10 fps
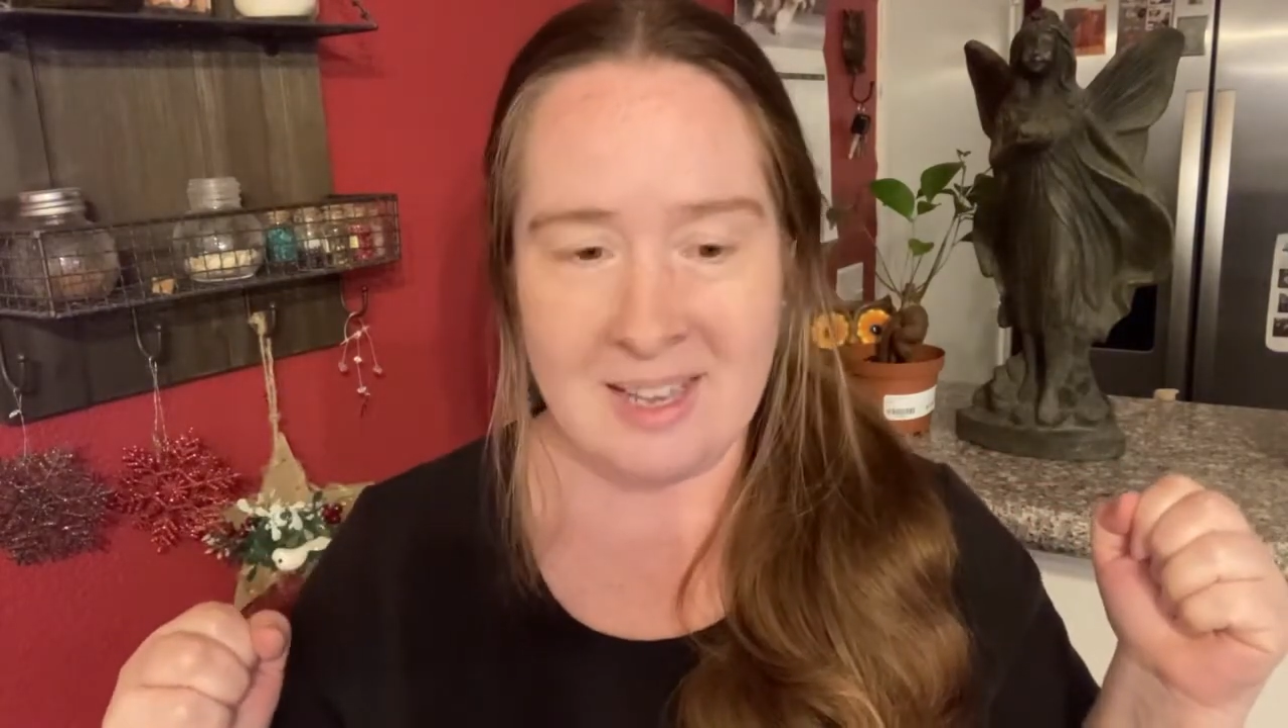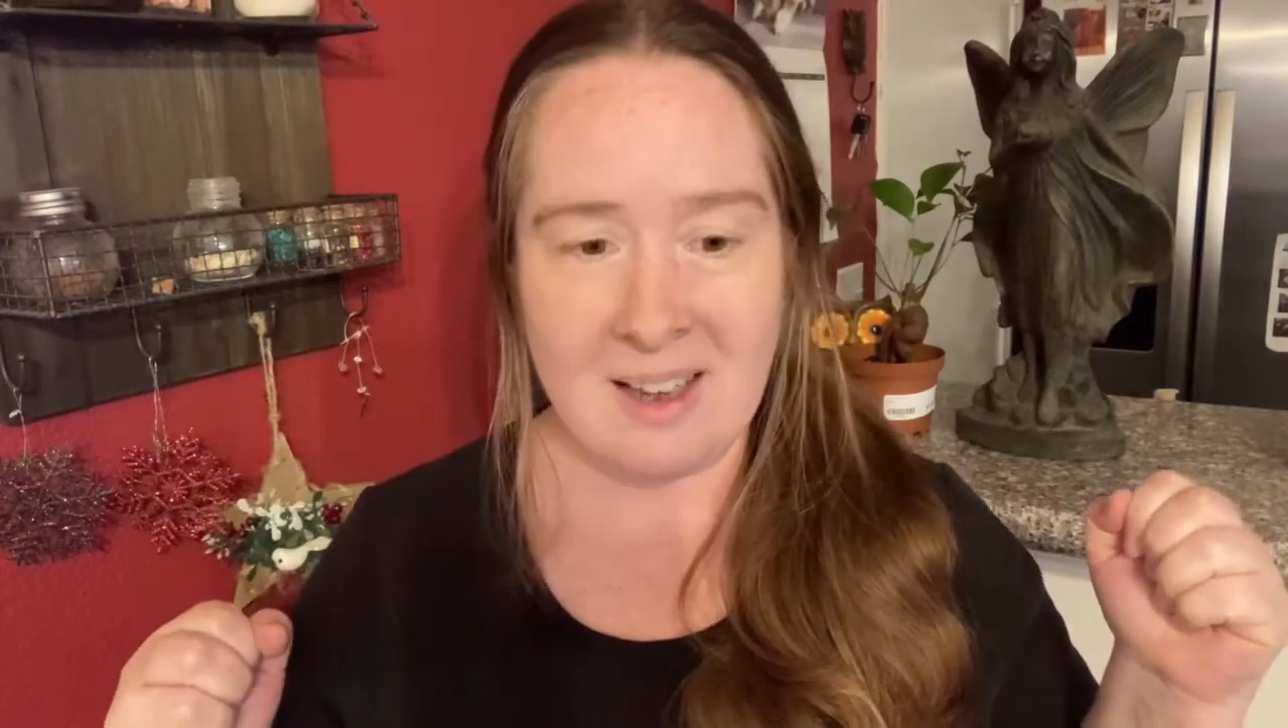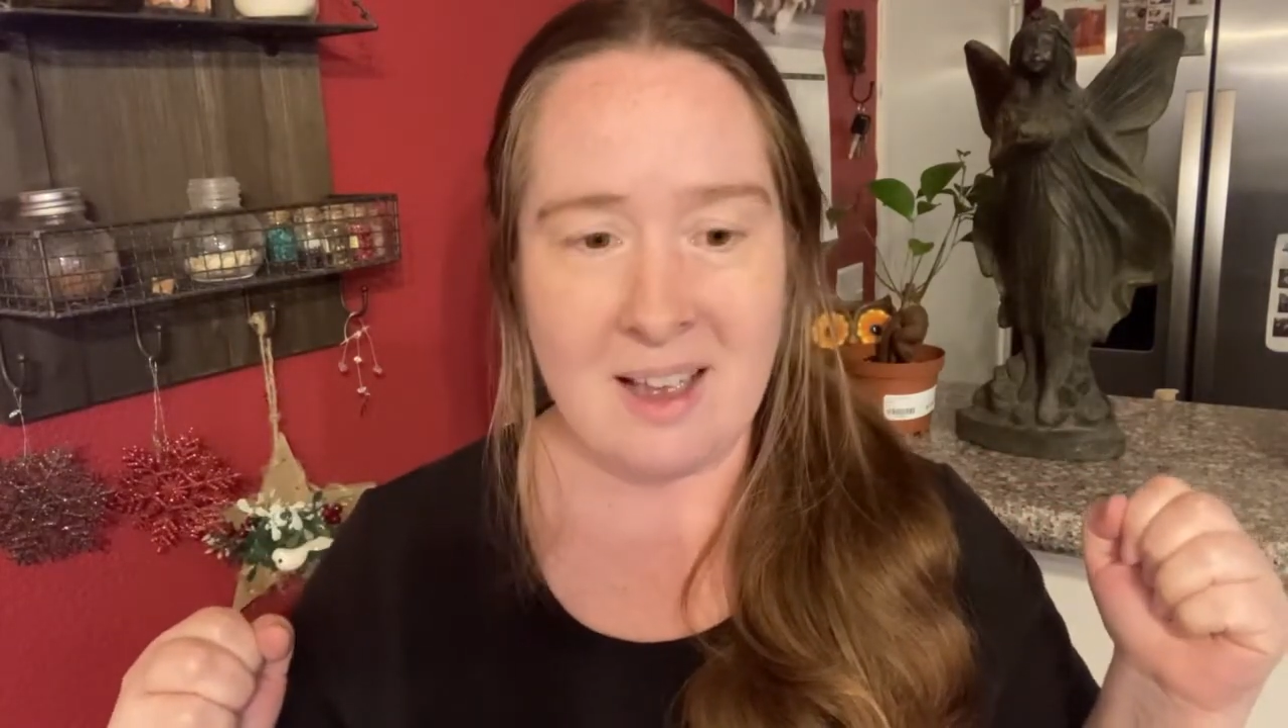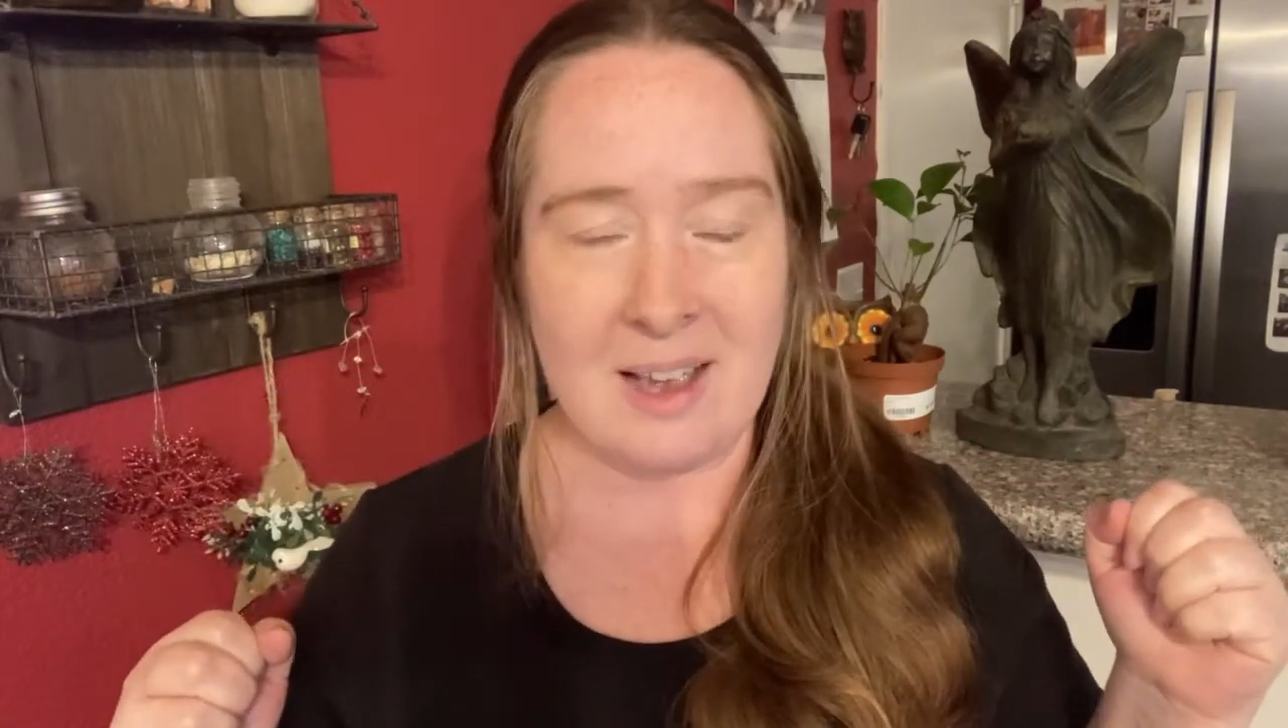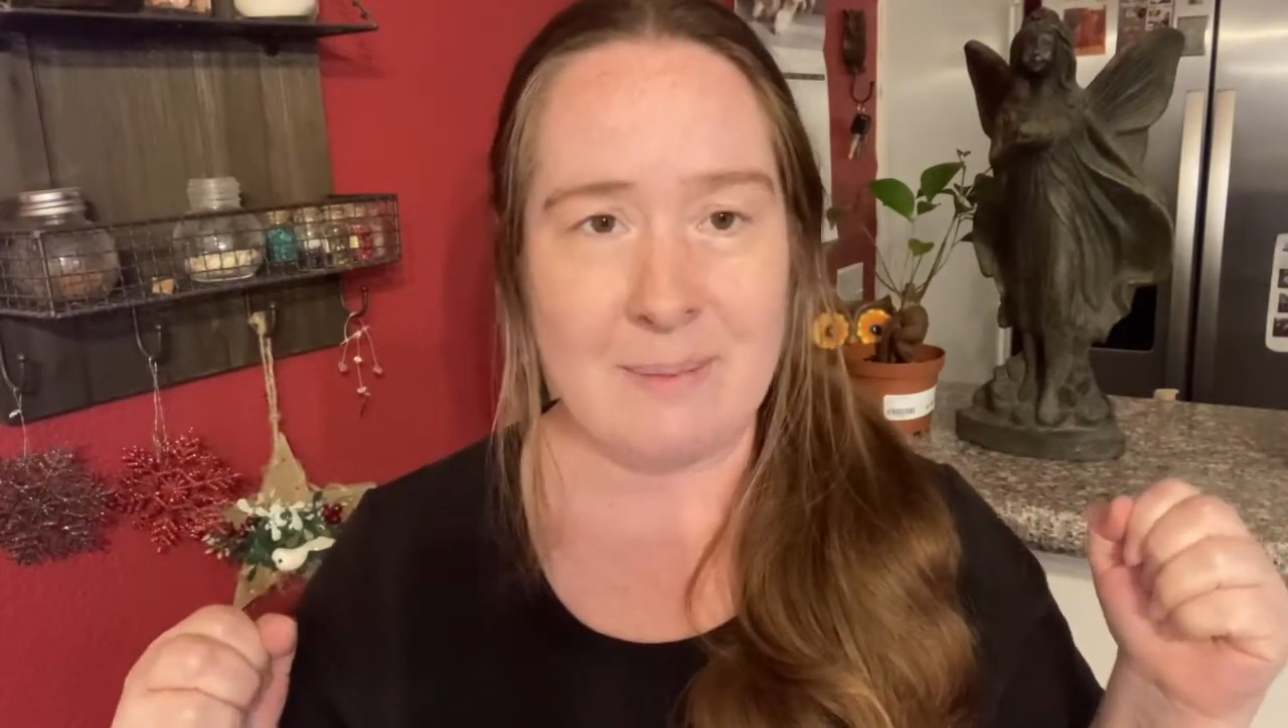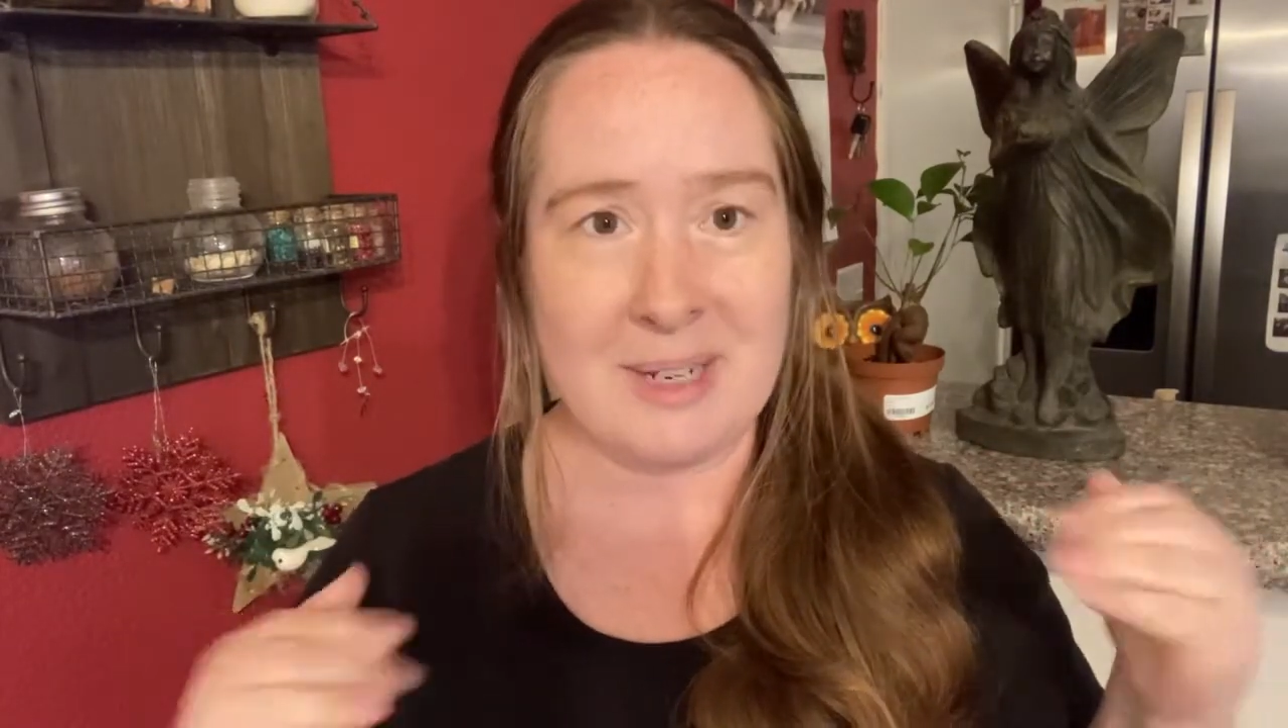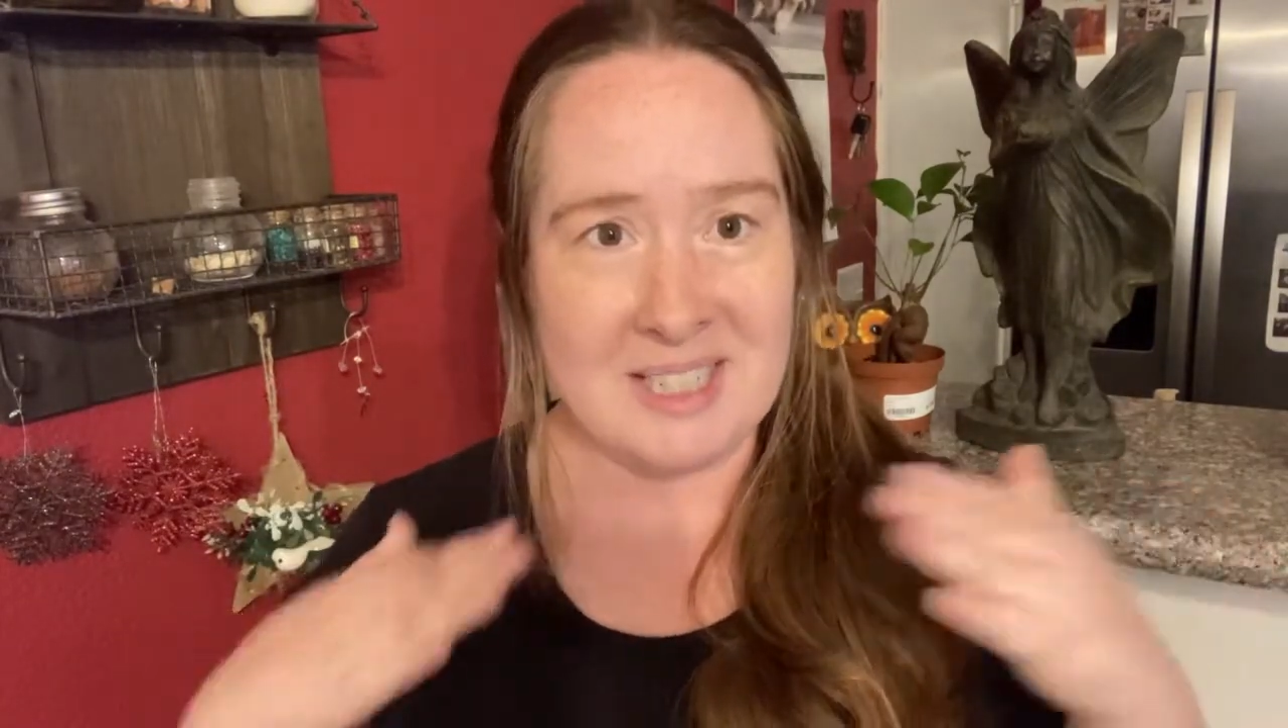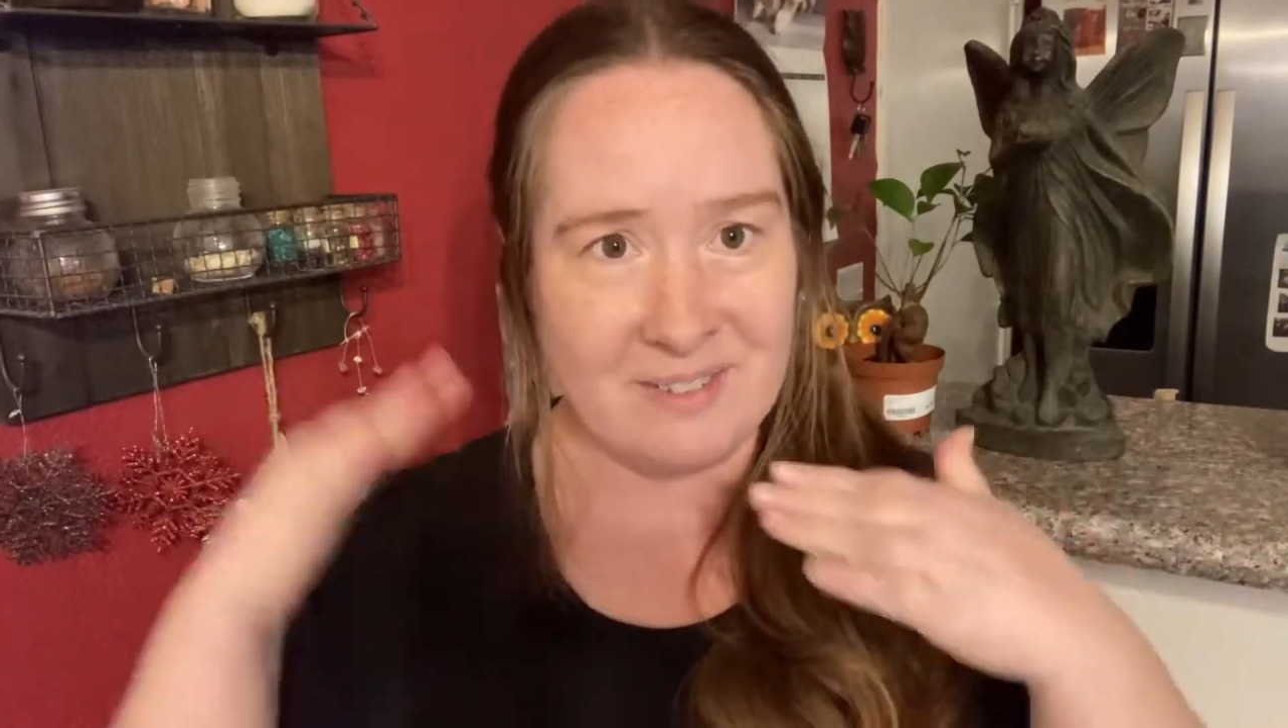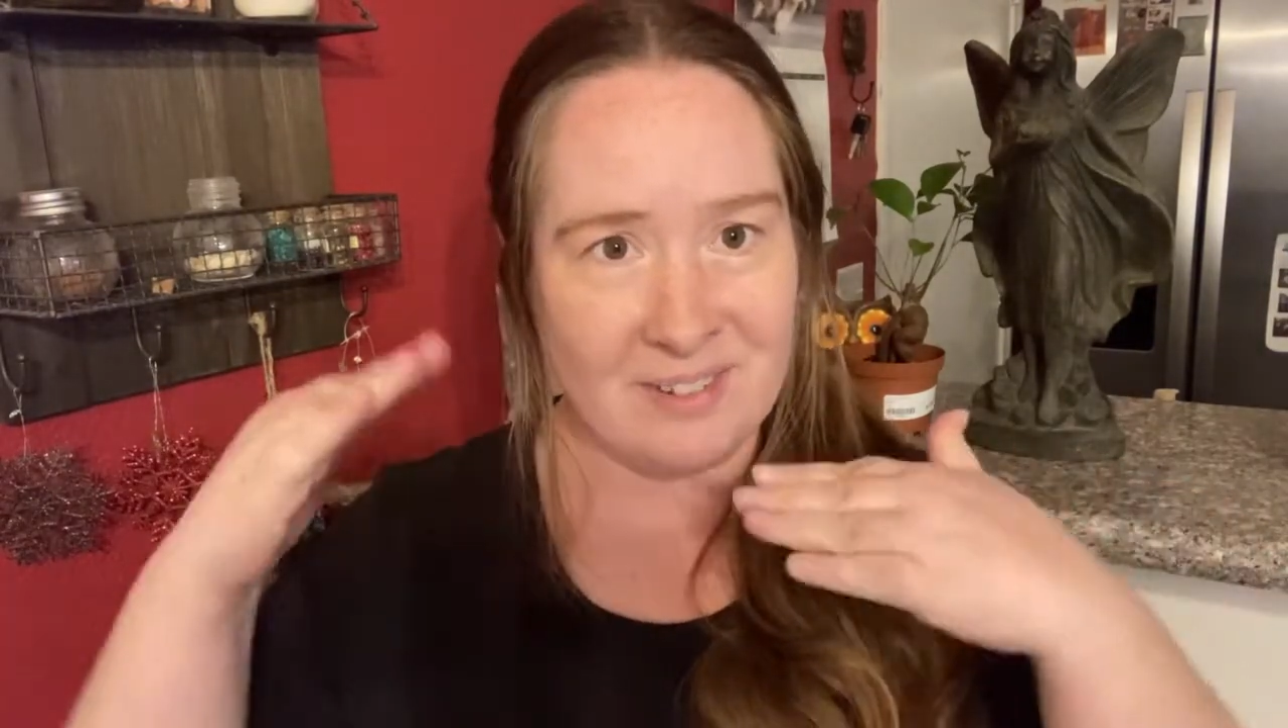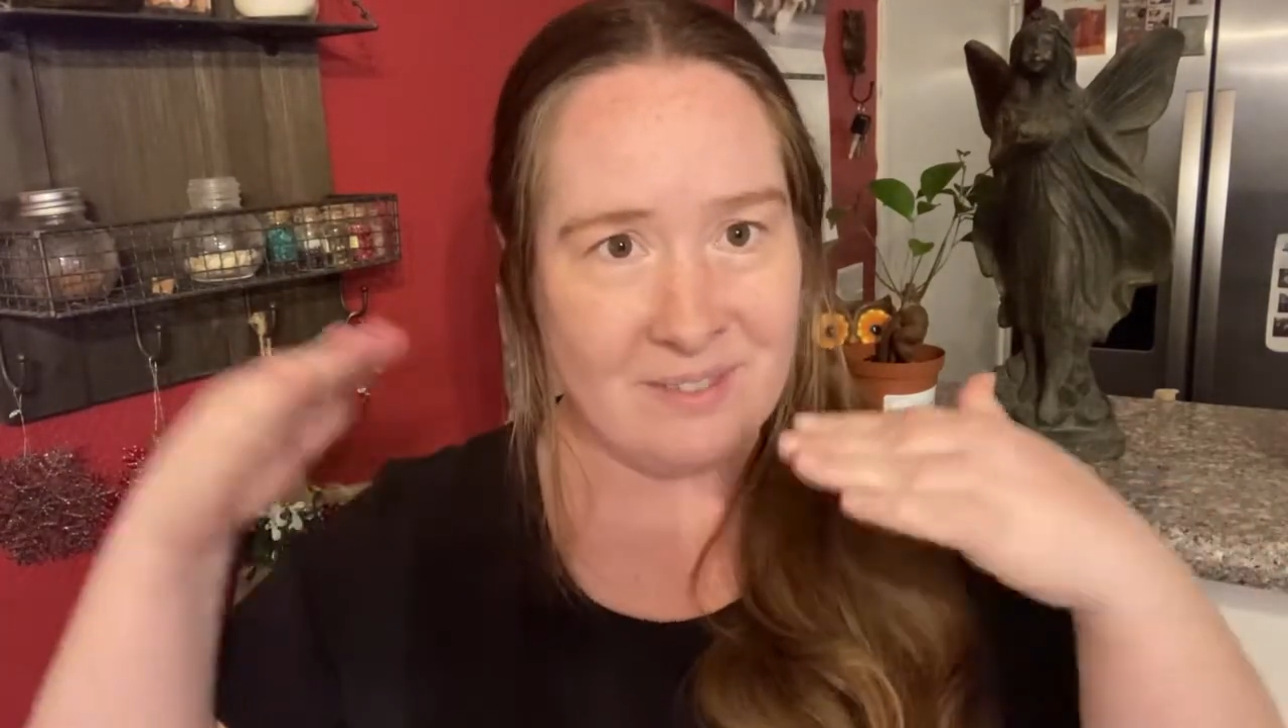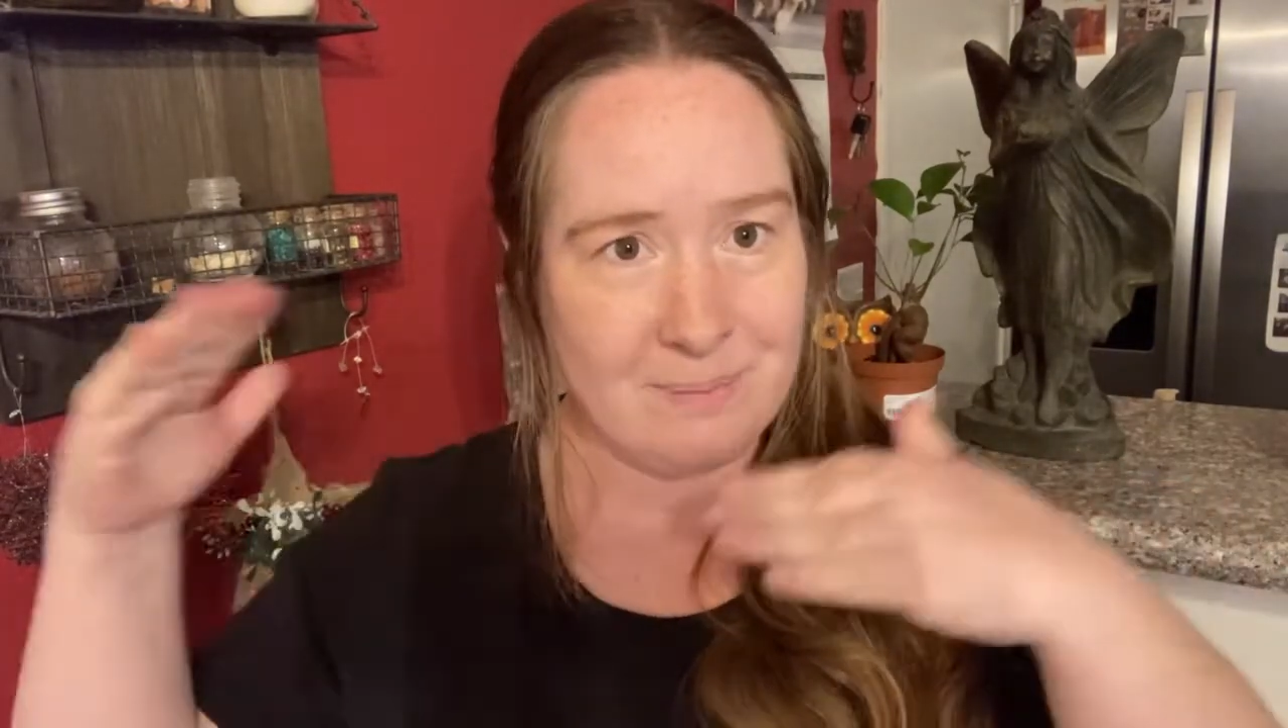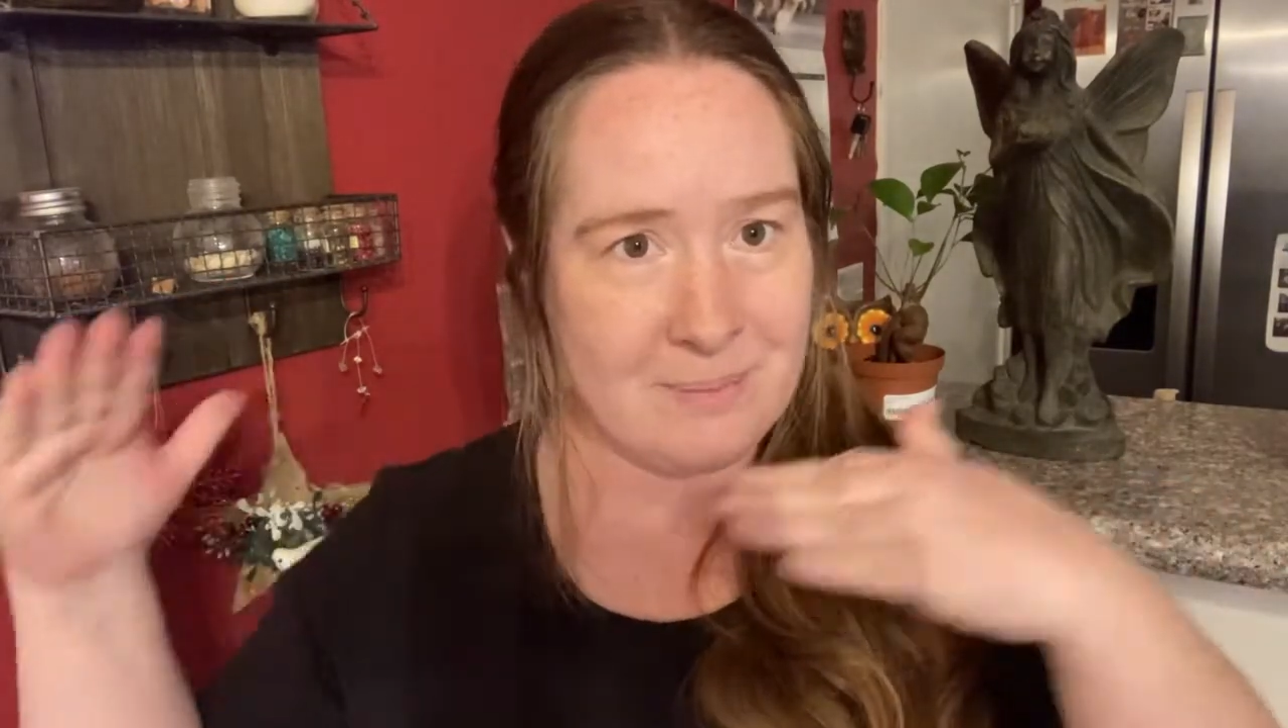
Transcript: in different,